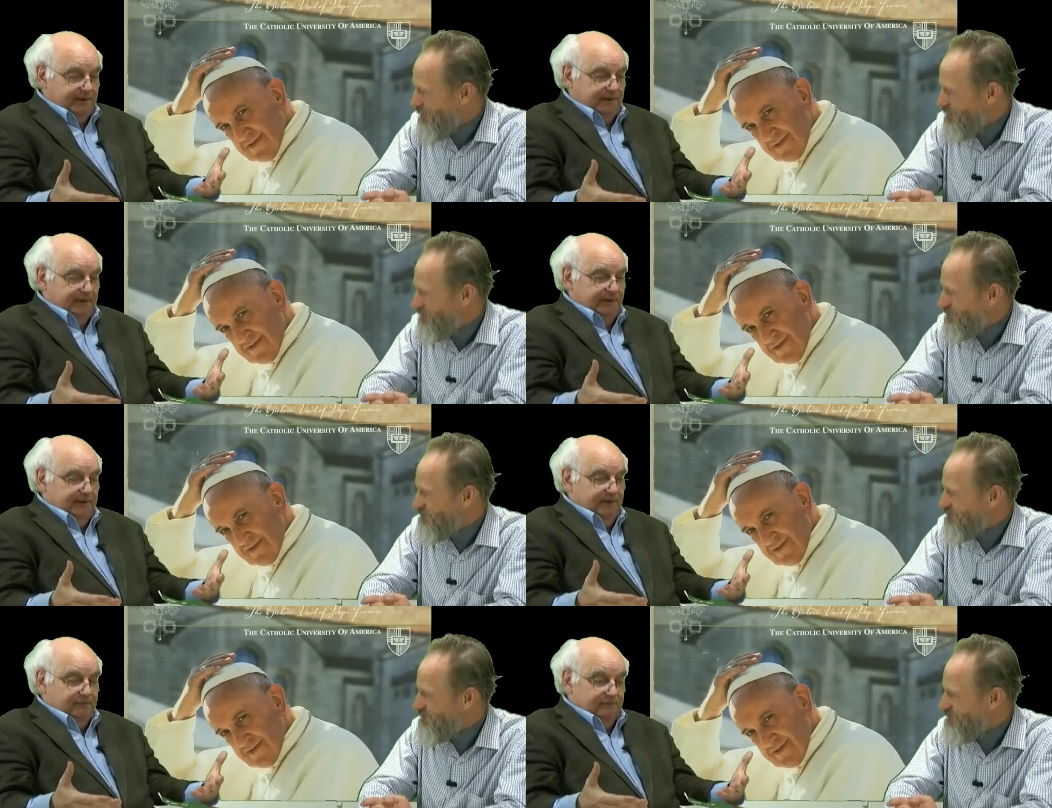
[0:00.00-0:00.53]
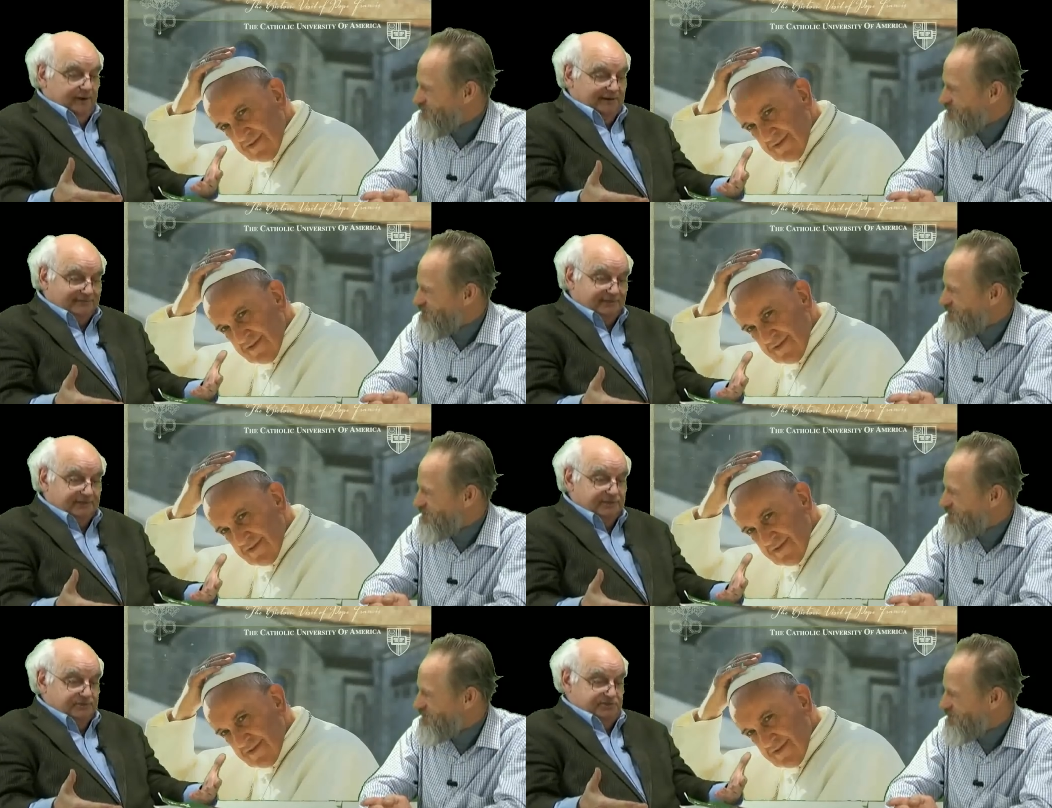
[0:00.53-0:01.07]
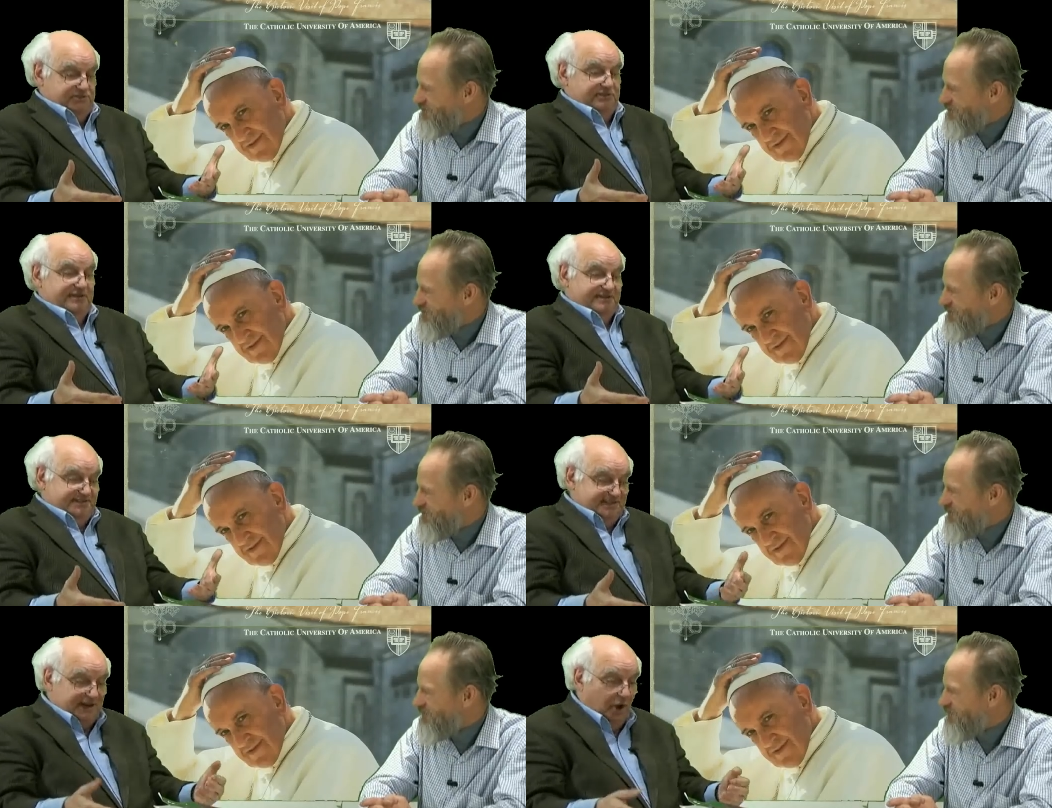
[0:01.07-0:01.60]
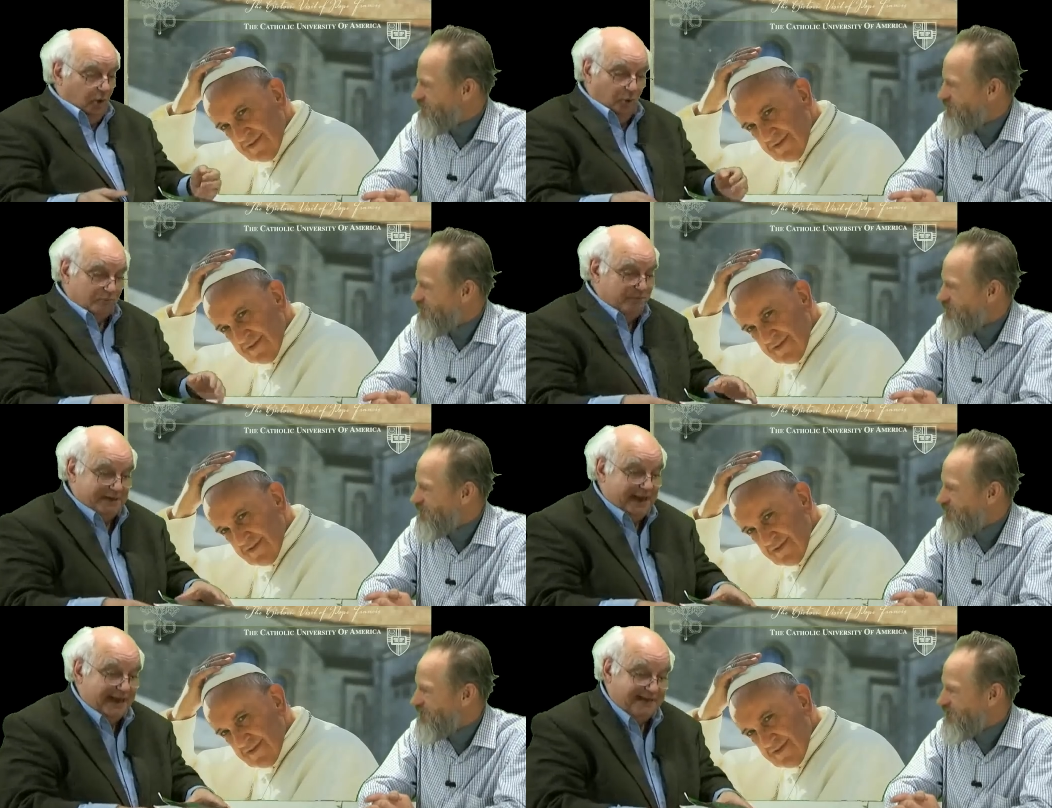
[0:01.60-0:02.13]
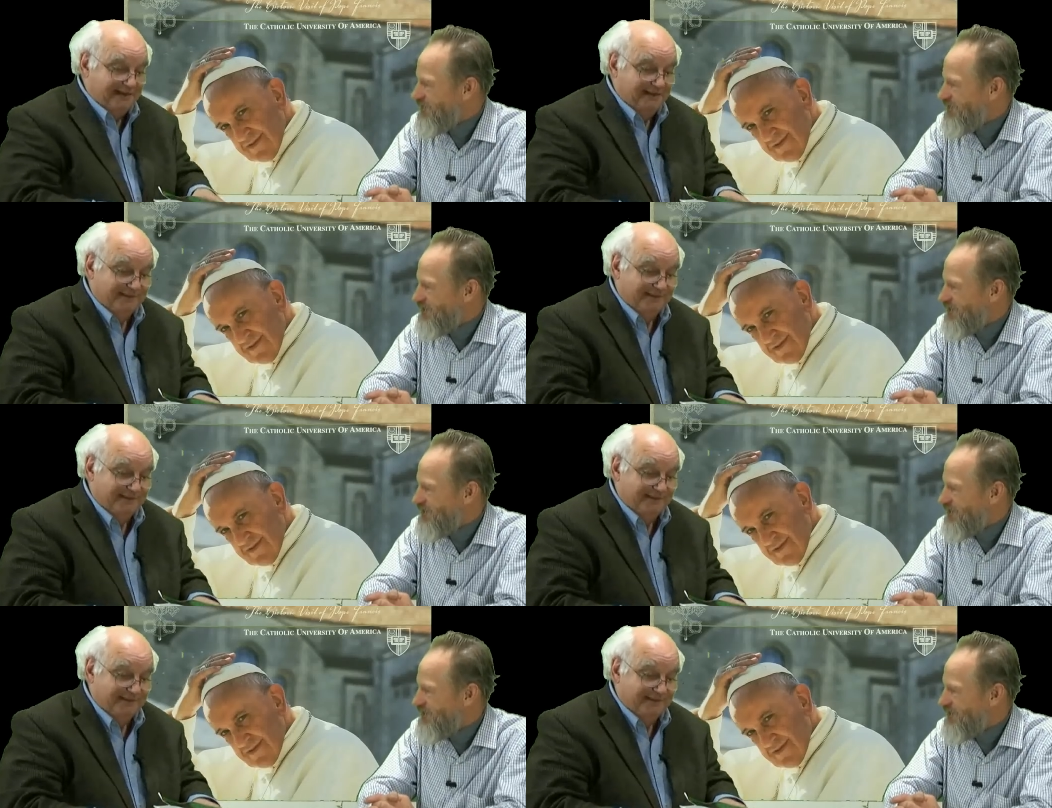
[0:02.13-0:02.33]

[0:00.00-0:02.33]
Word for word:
Speaker 1: revolution is the opiate of the